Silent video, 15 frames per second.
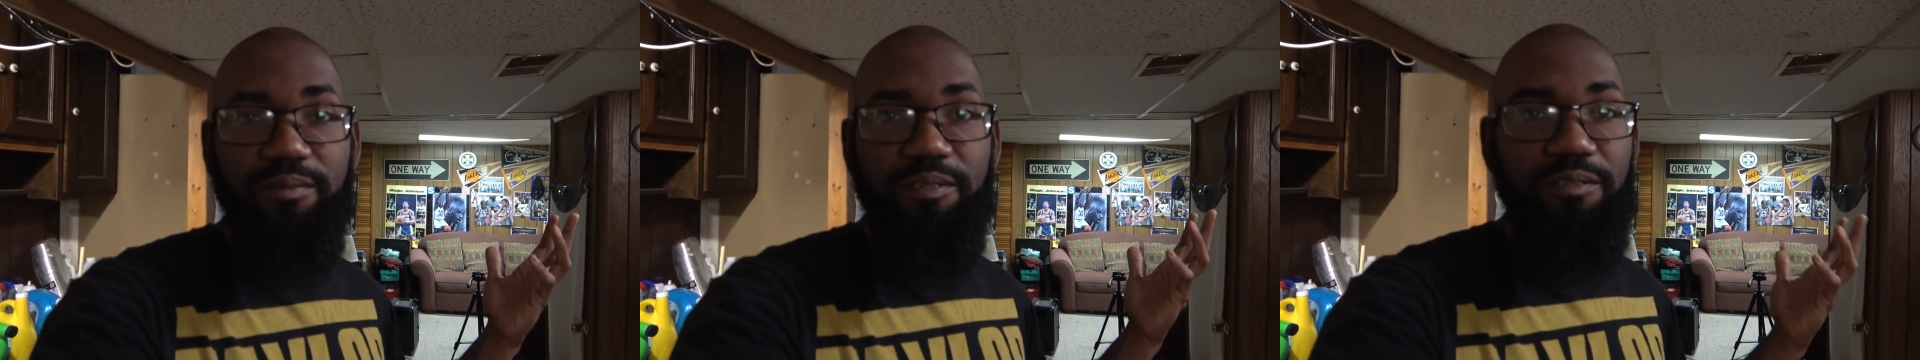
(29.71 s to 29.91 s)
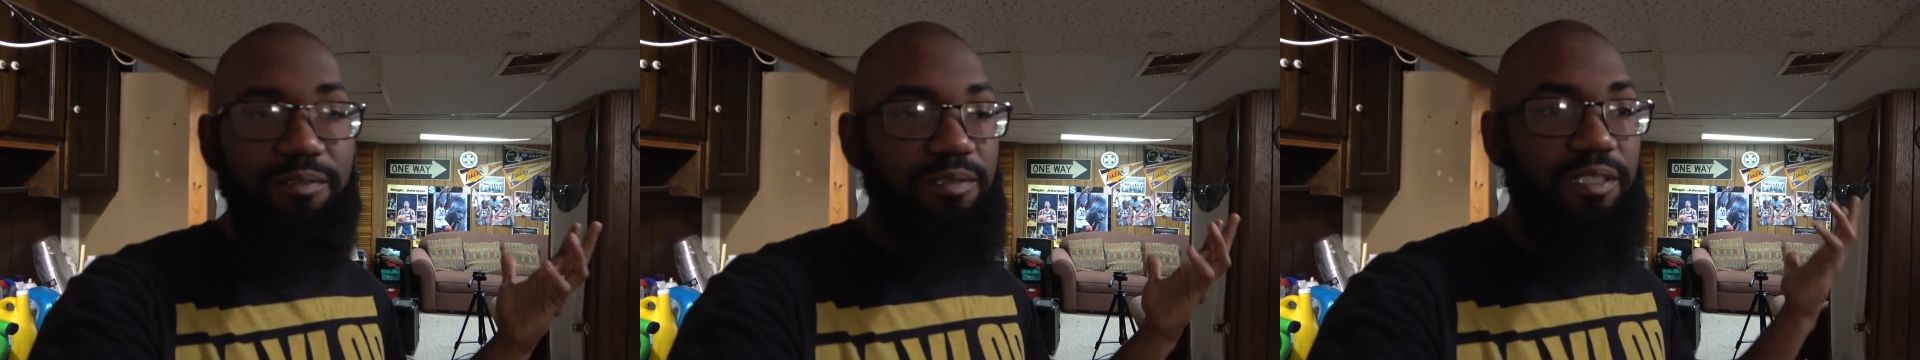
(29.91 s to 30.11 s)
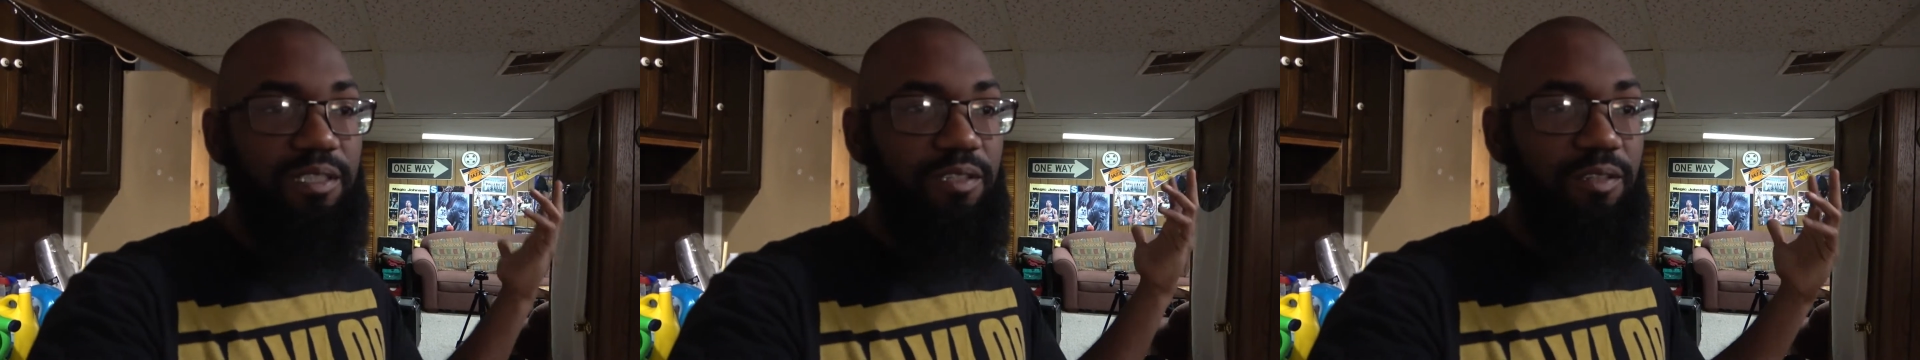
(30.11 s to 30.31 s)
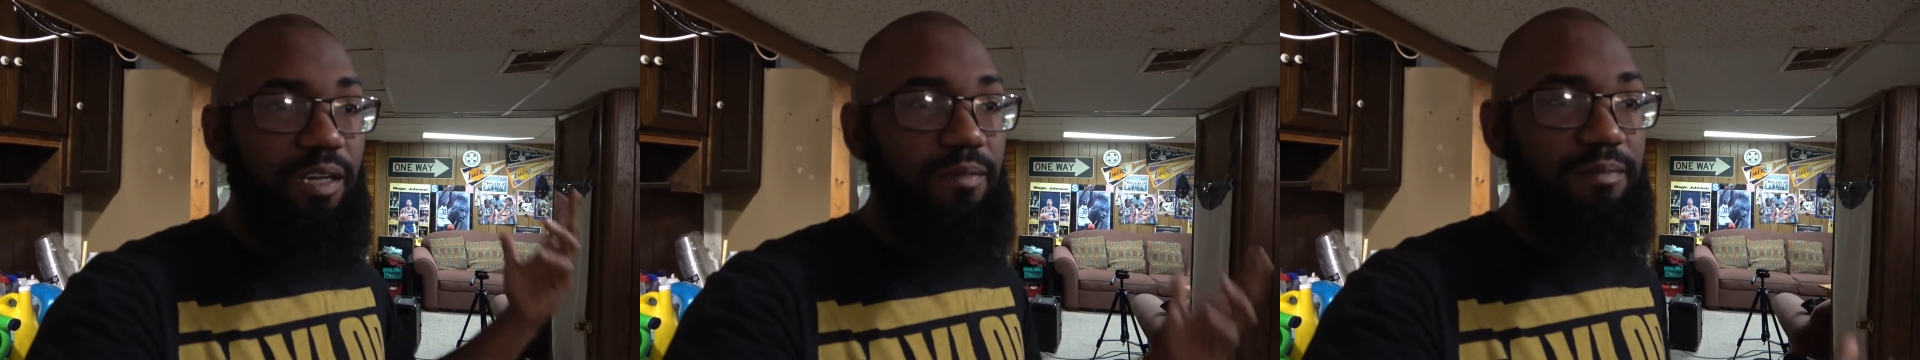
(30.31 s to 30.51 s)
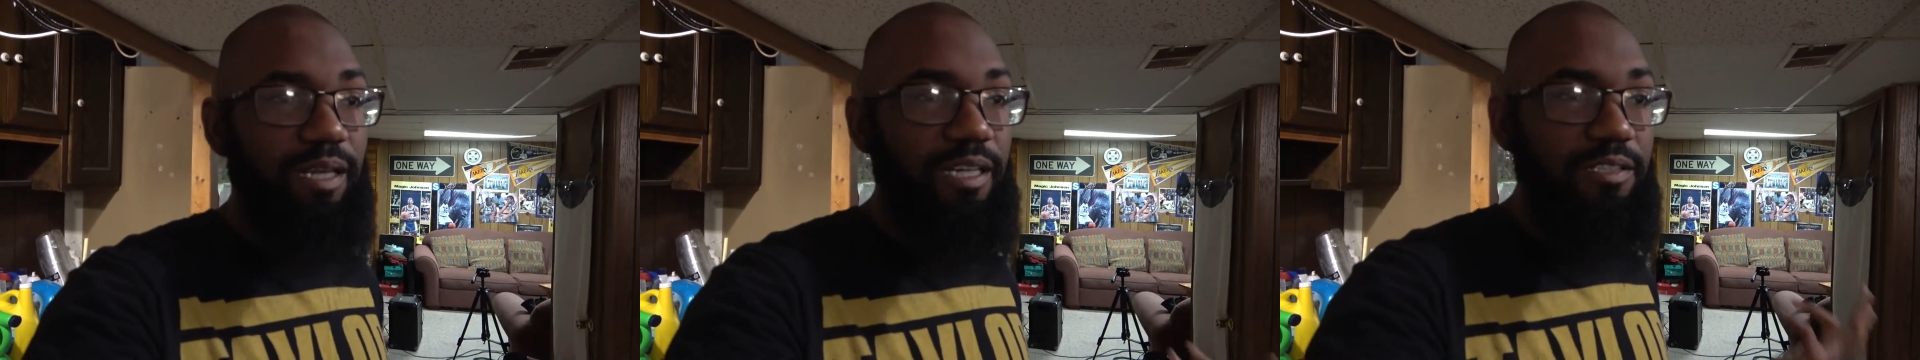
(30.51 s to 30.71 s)
well, you know,
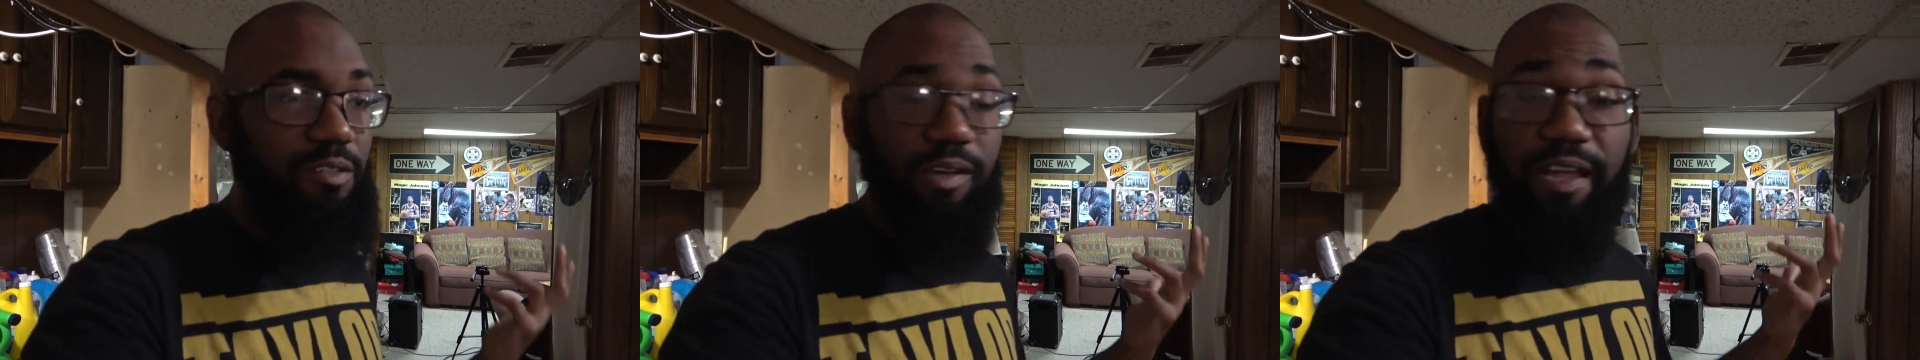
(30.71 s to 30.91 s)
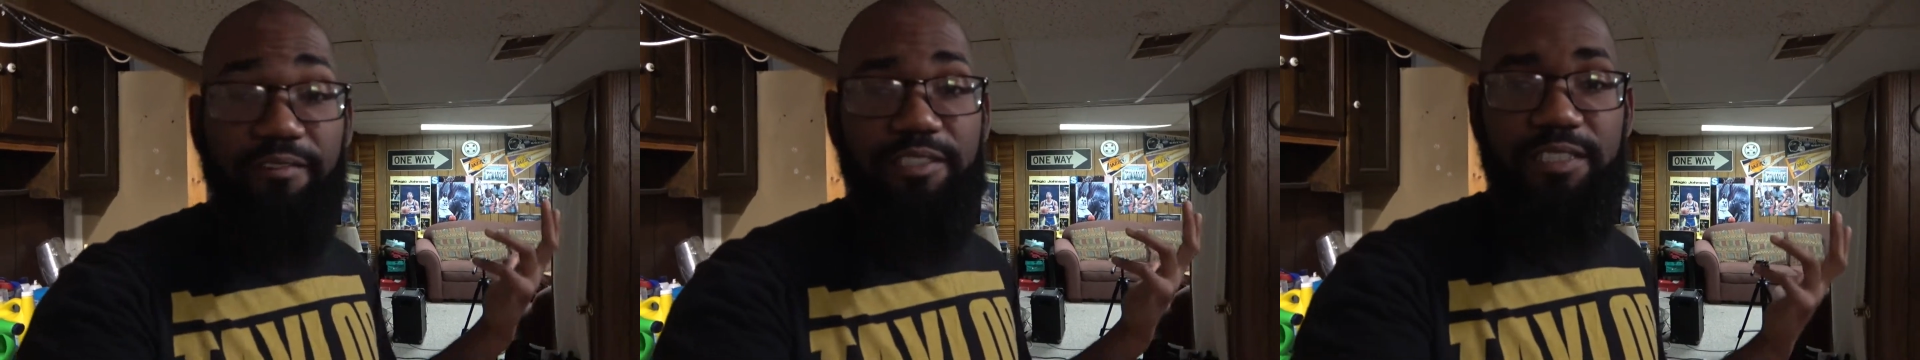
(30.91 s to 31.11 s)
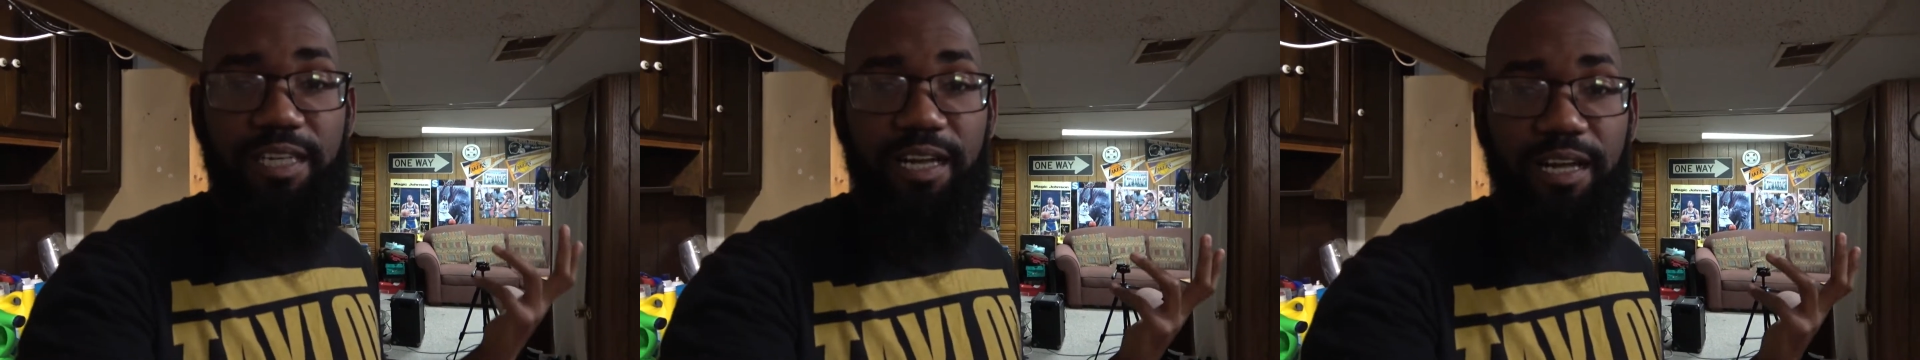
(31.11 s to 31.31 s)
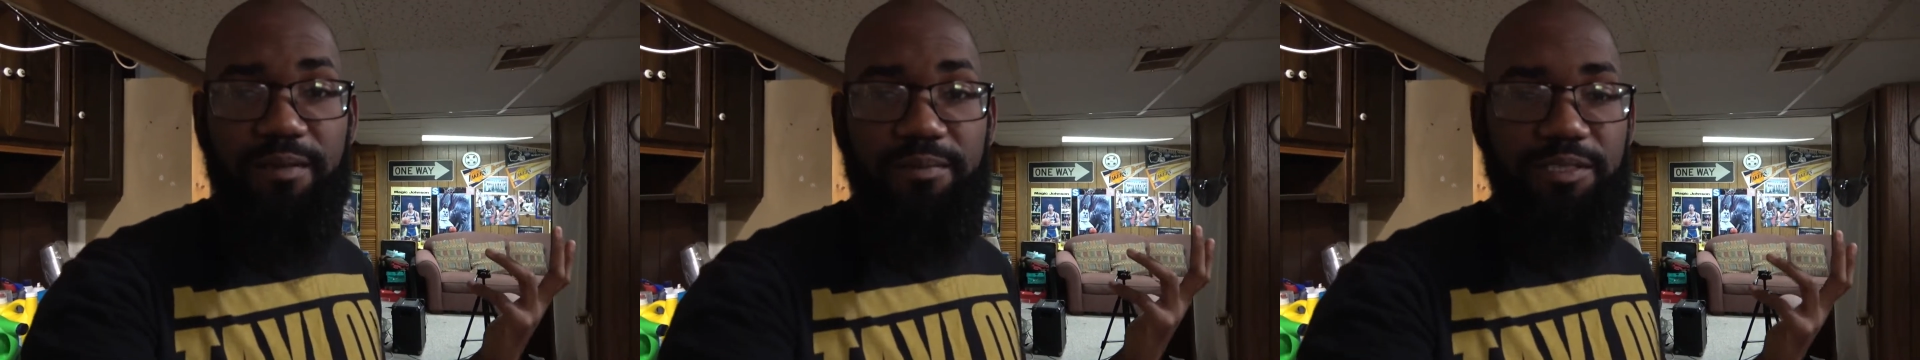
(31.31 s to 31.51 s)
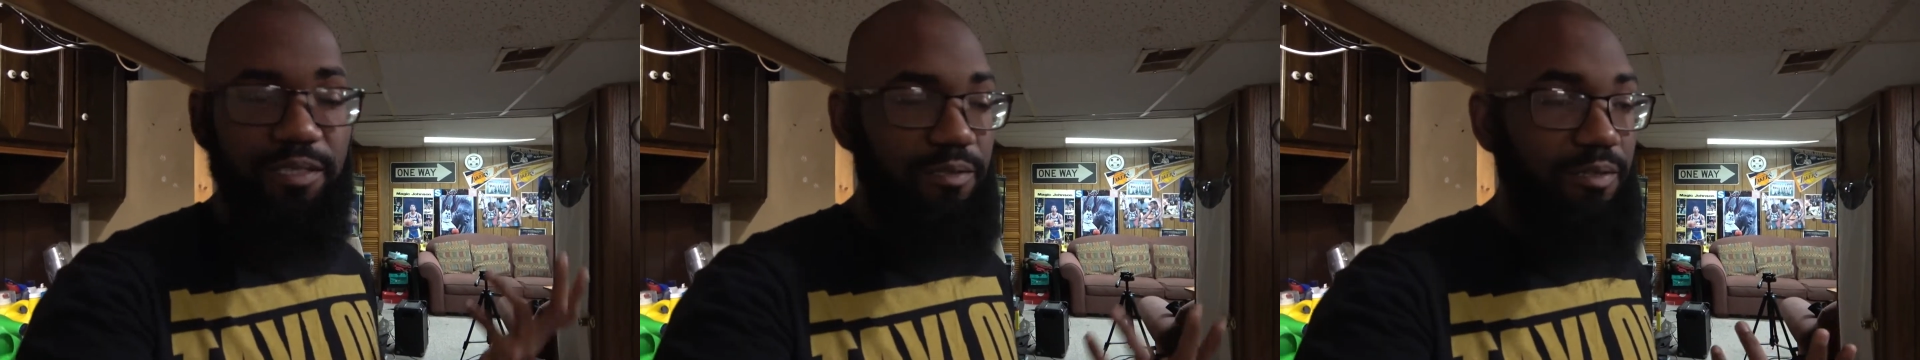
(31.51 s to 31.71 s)
I, I don't have a
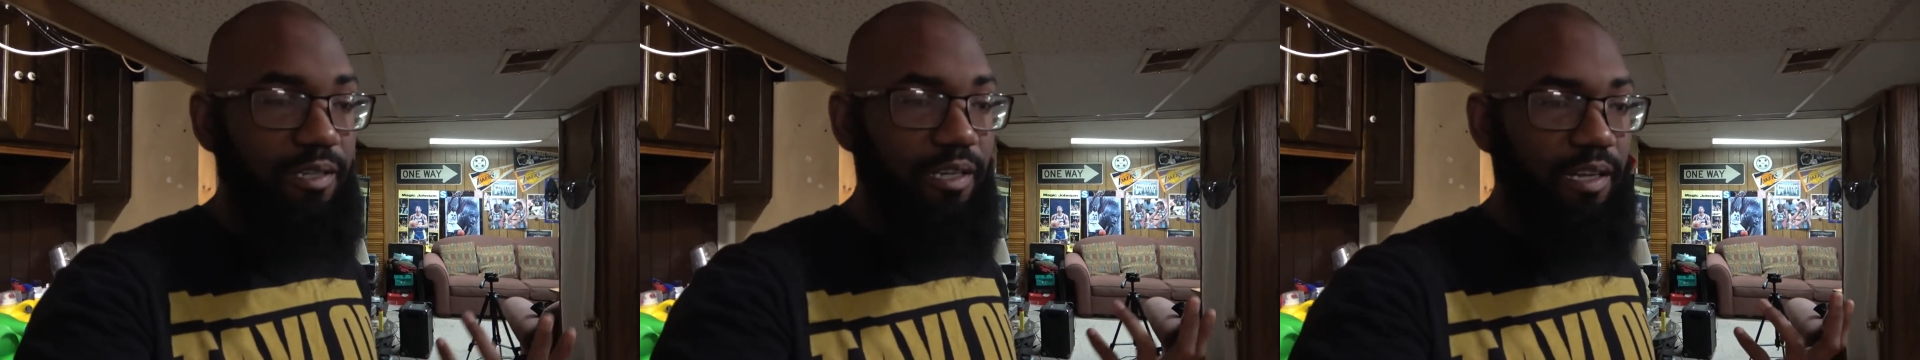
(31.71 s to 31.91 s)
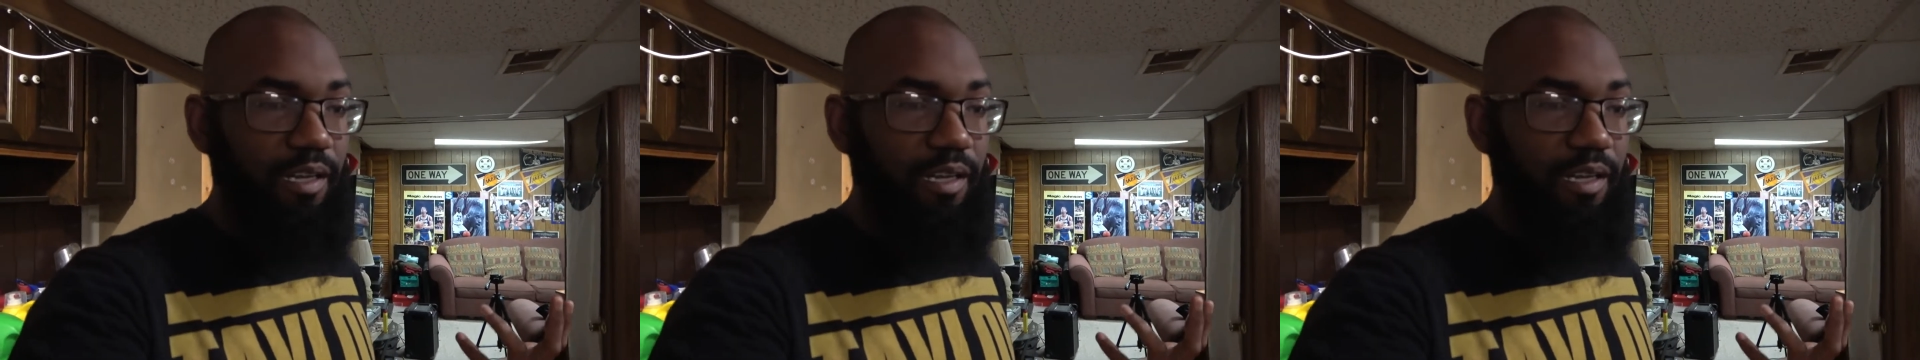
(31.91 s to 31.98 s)
job, so